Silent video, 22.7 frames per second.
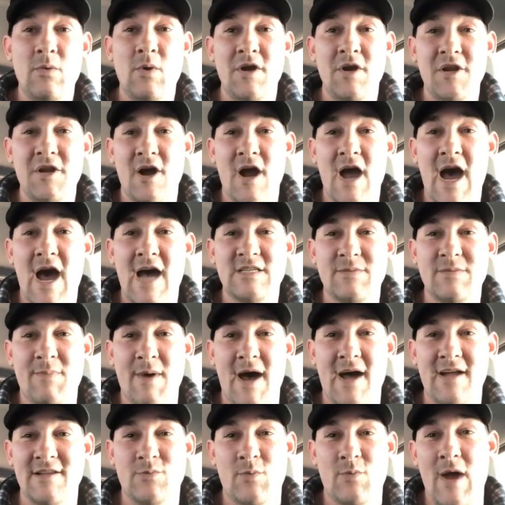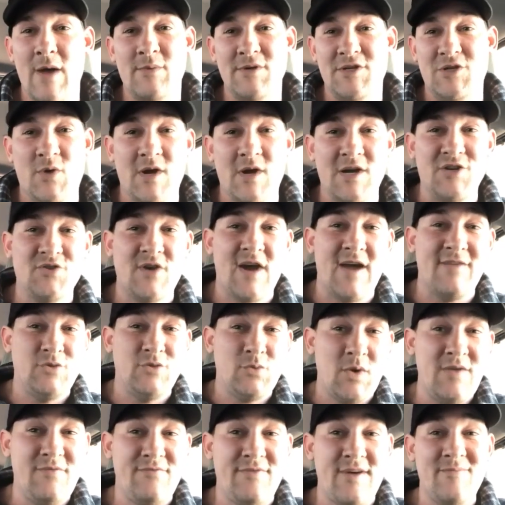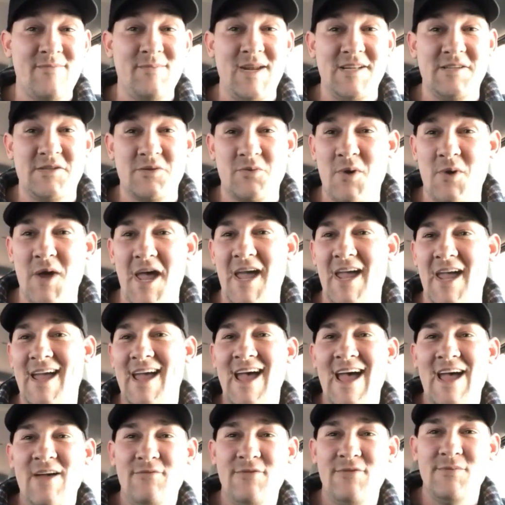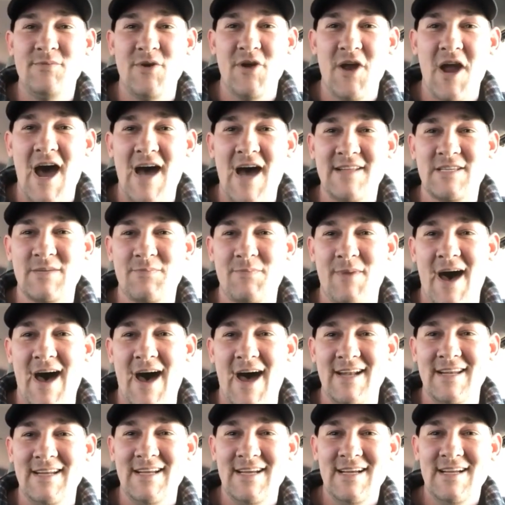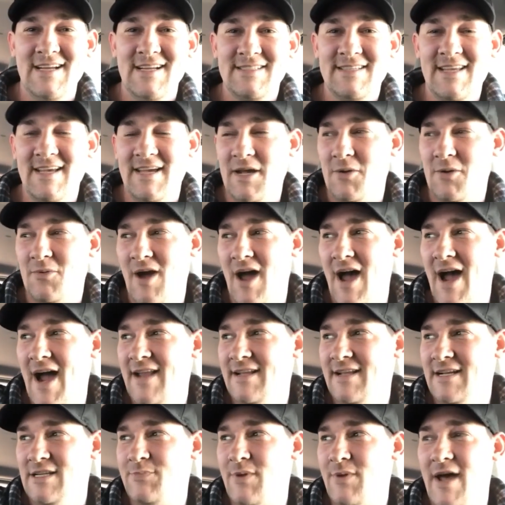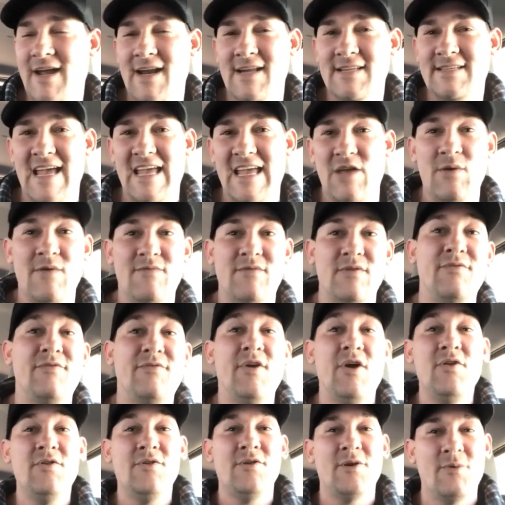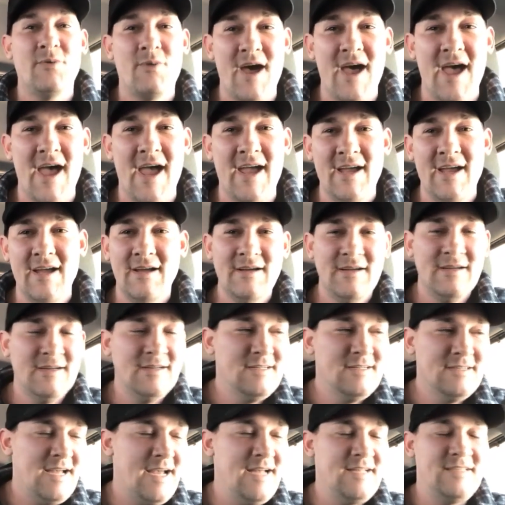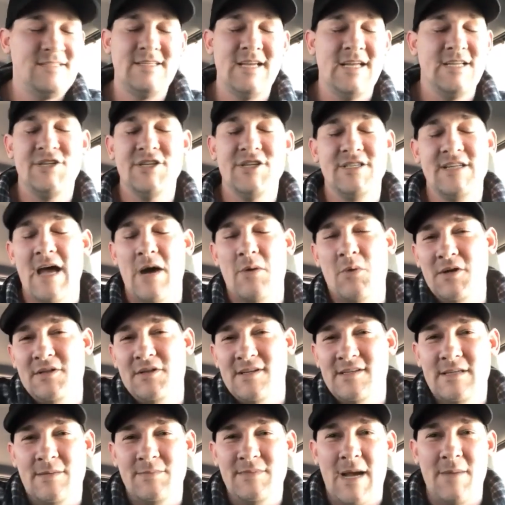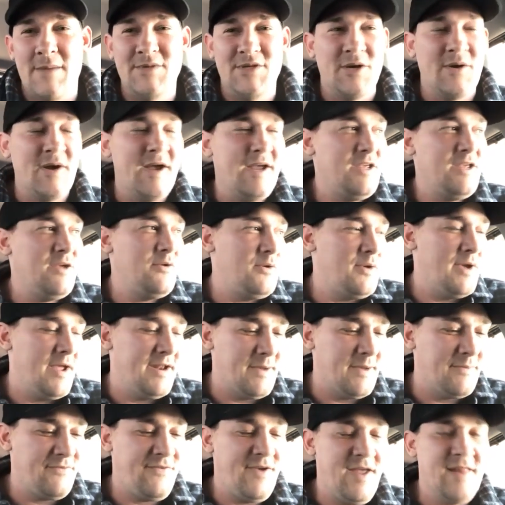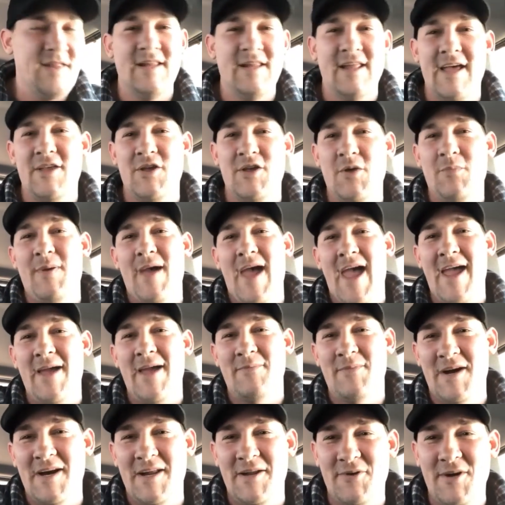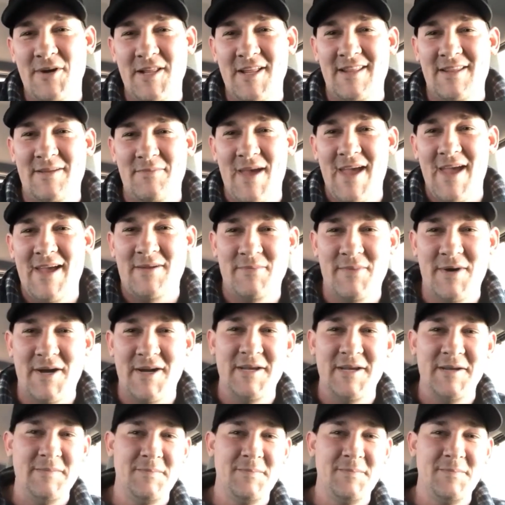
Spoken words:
of your hotspots. Why would you want to drive 25 minutes away from your hotspot to get a ride that's probably going to take you even further away? It's just not worth it. Sometimes you end up feeling like you're paying money really than making money.